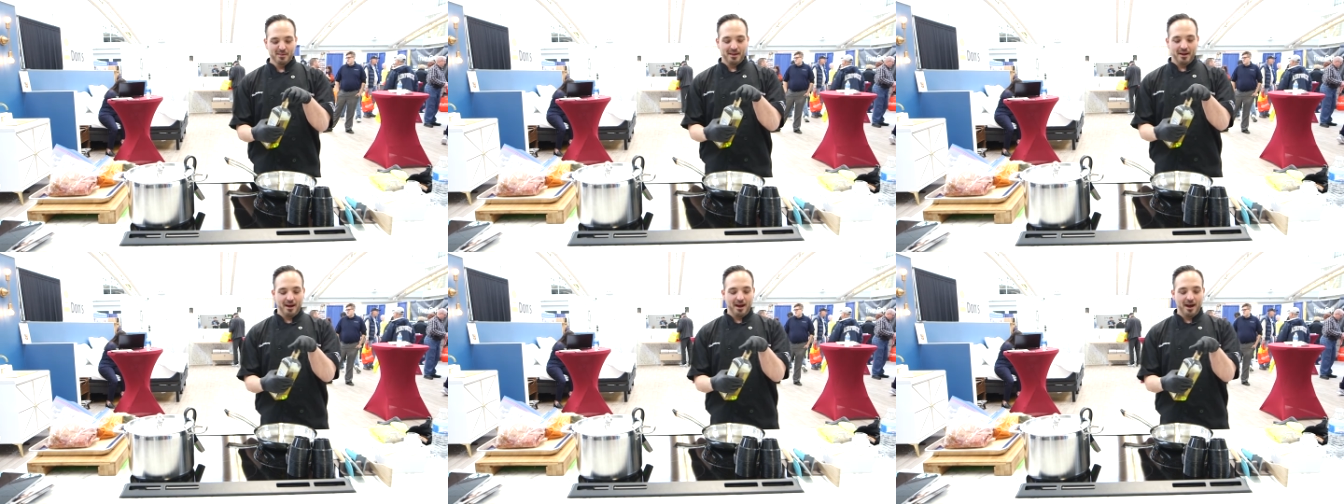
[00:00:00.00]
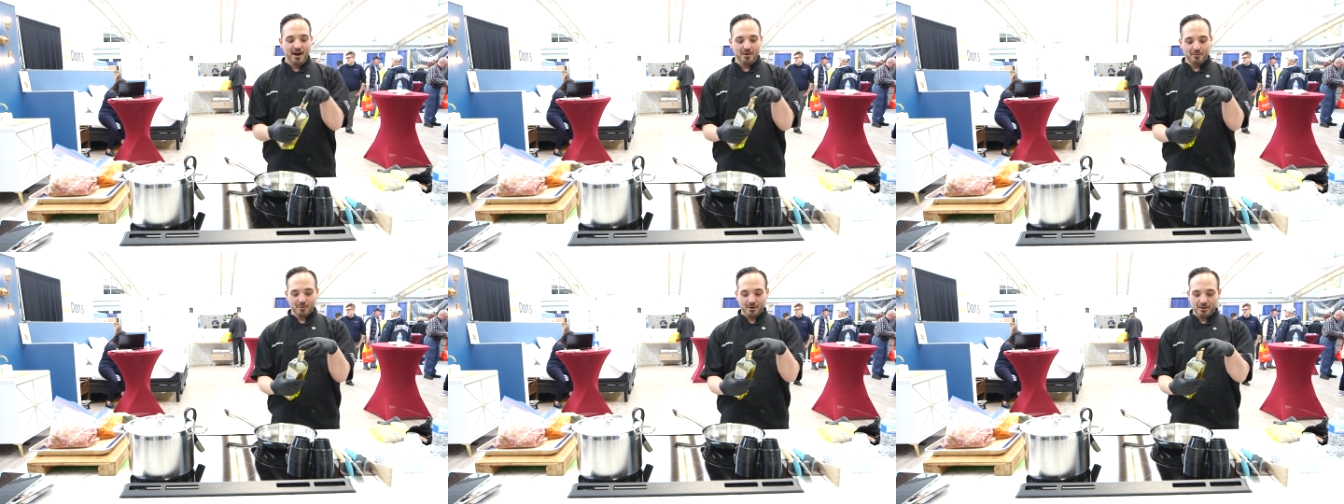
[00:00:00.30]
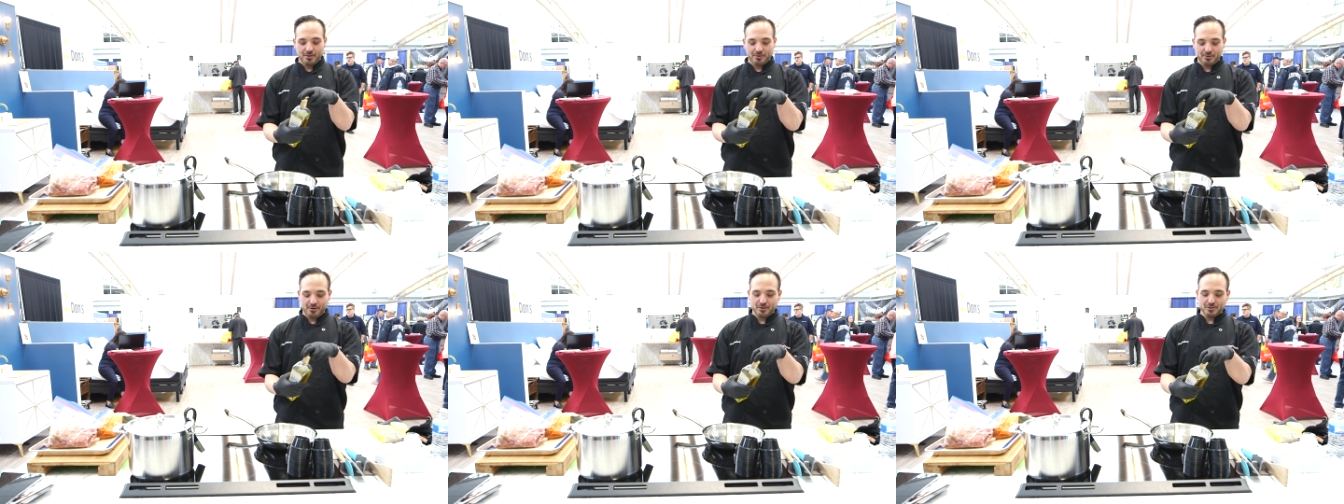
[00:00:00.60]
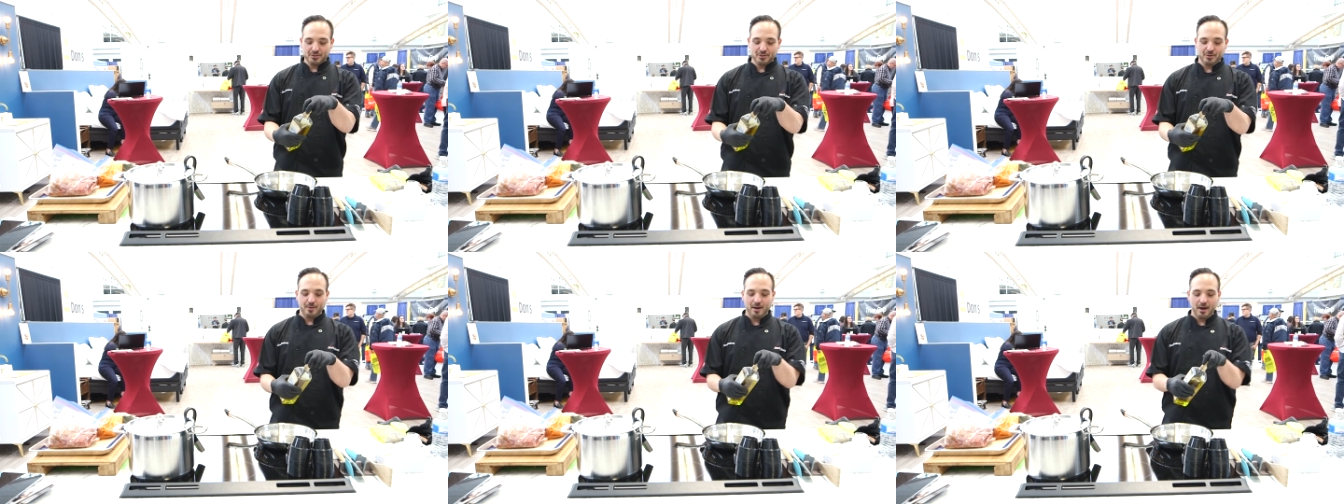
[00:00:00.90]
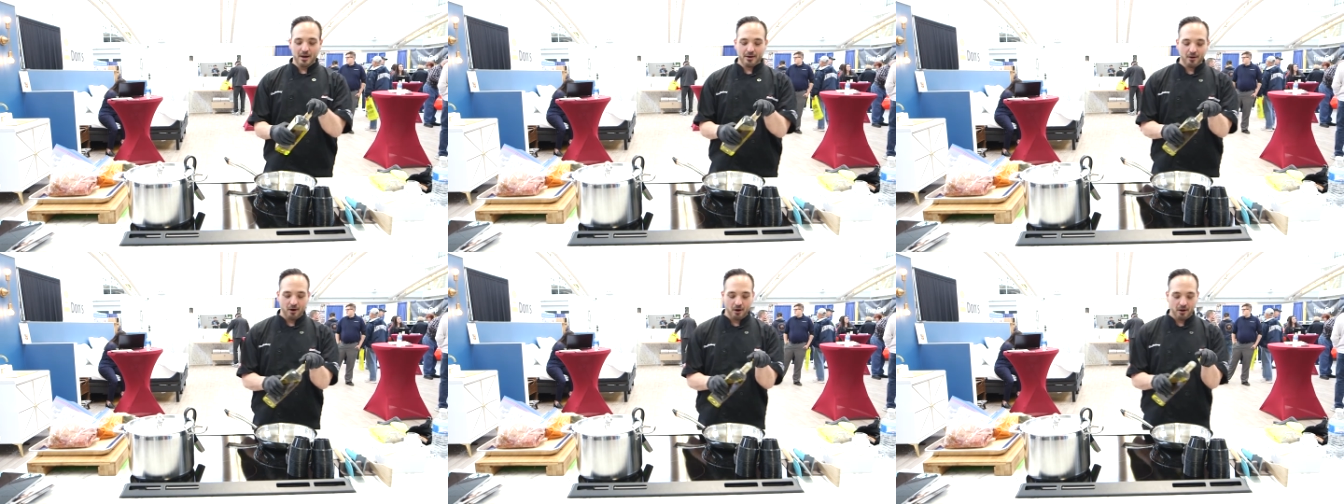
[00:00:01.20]
Uh, we're gonna throw some
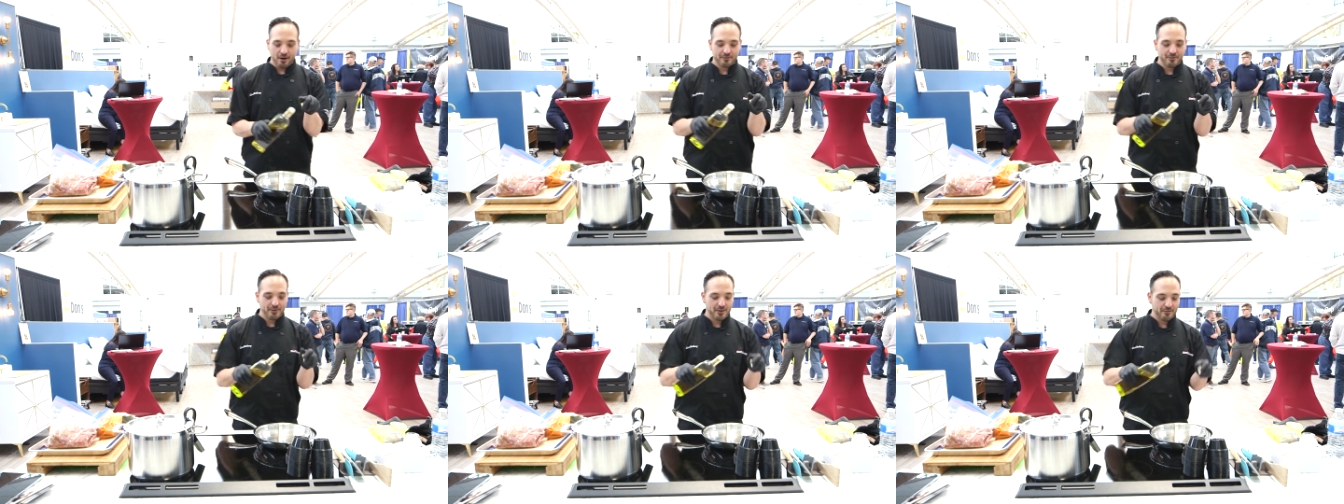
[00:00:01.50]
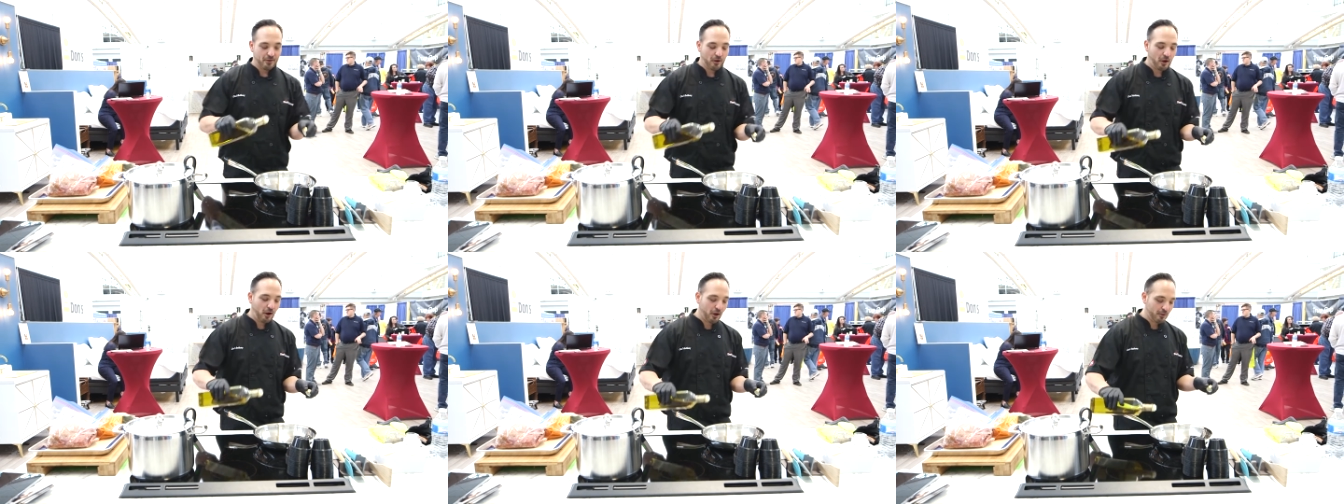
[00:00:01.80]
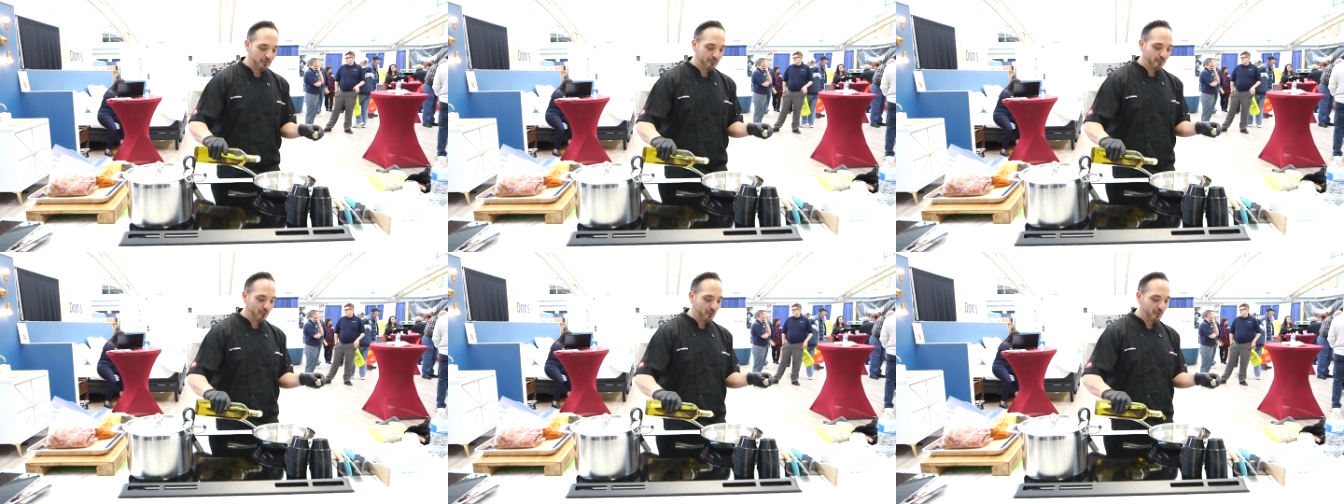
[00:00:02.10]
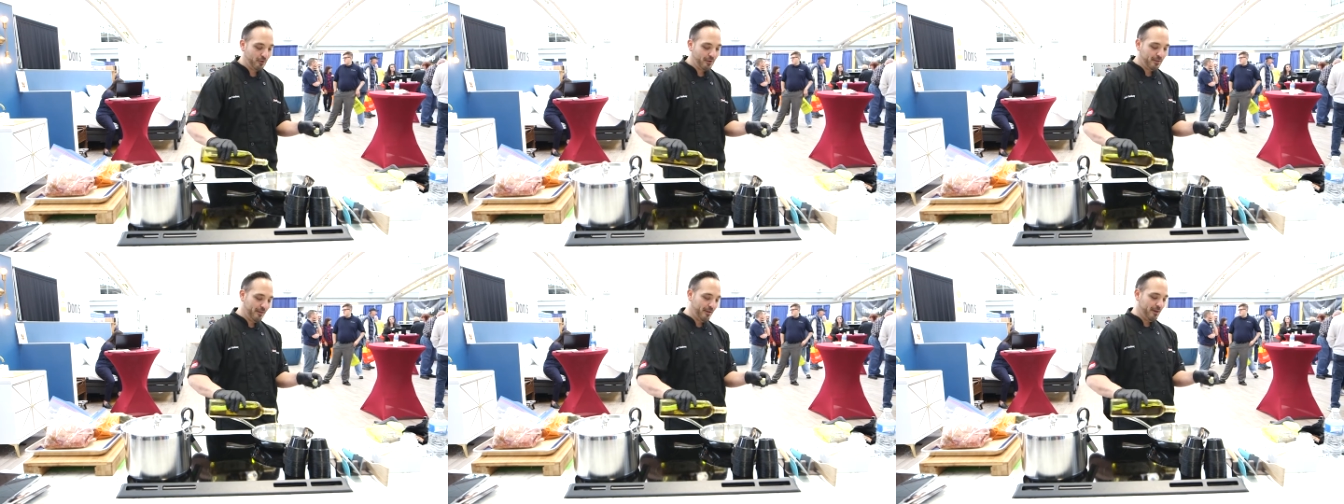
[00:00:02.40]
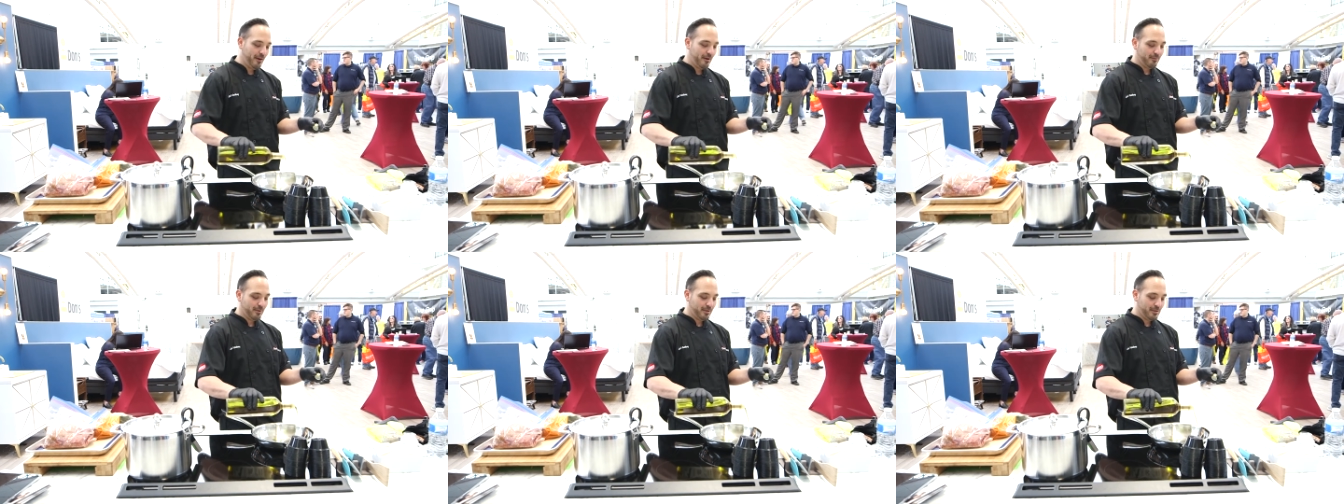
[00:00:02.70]
uh, garlic flavored olive oil in
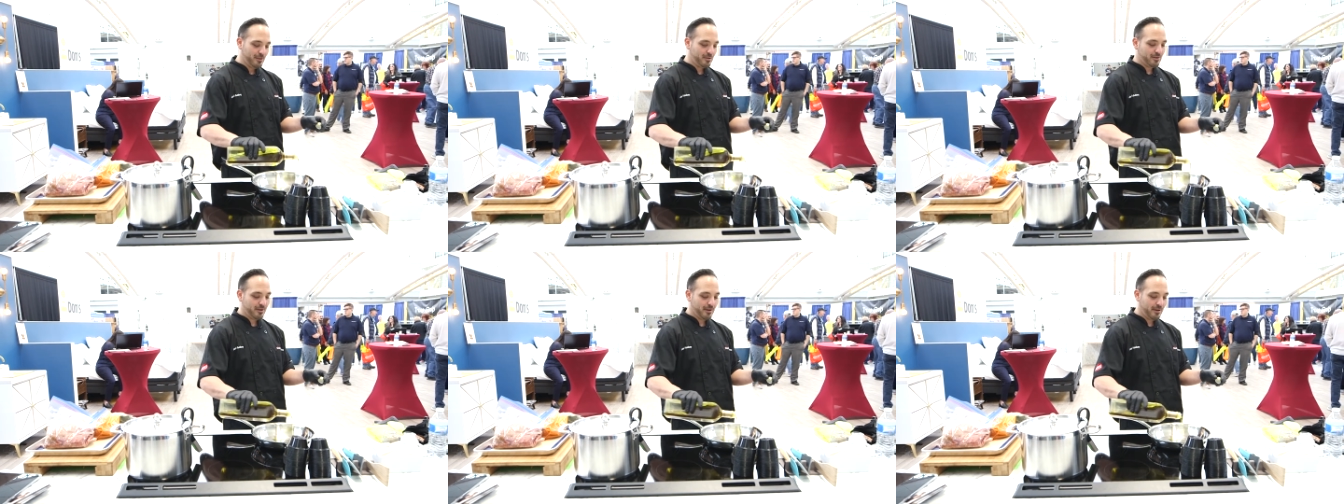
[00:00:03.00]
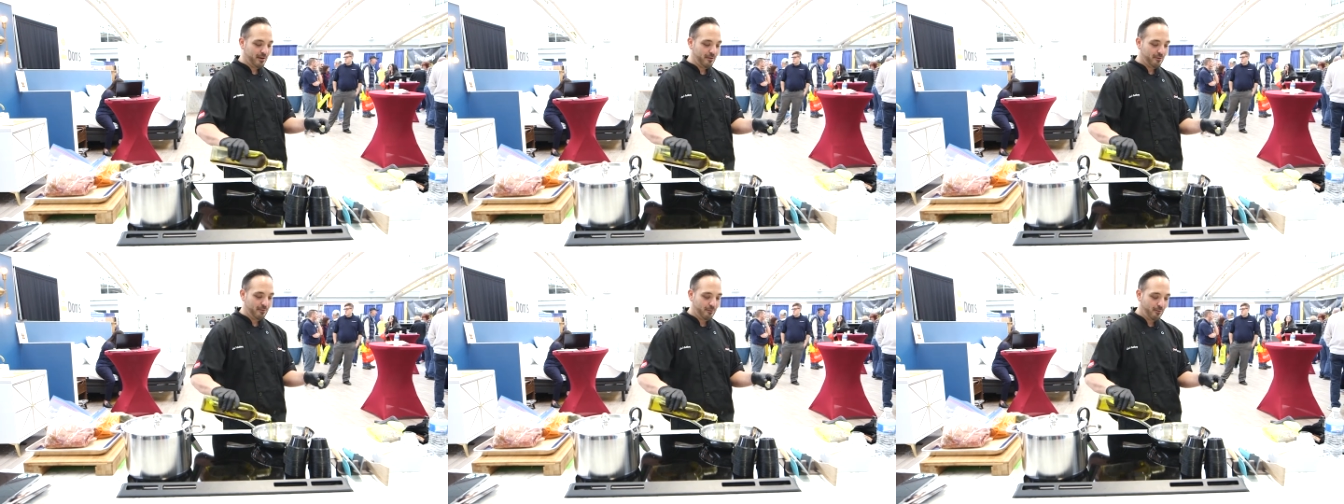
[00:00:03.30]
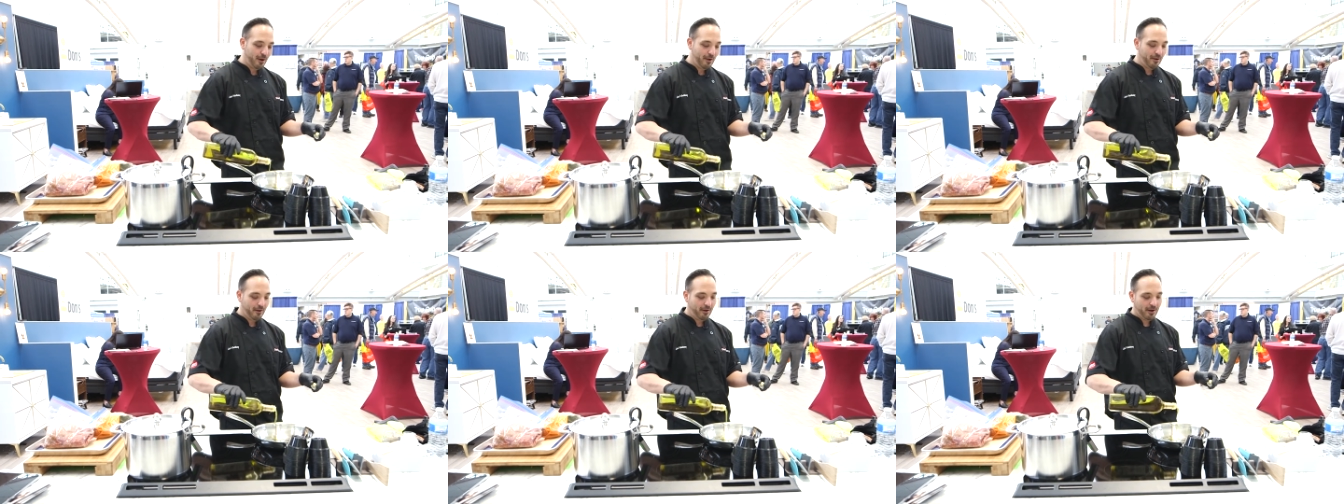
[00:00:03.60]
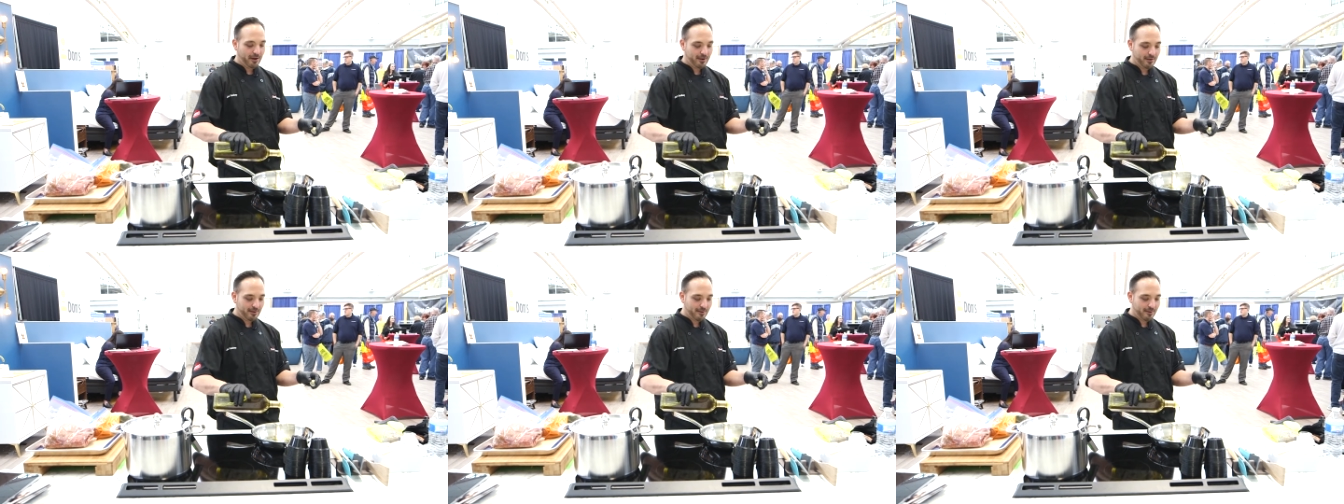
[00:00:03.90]
there, which you know, why not?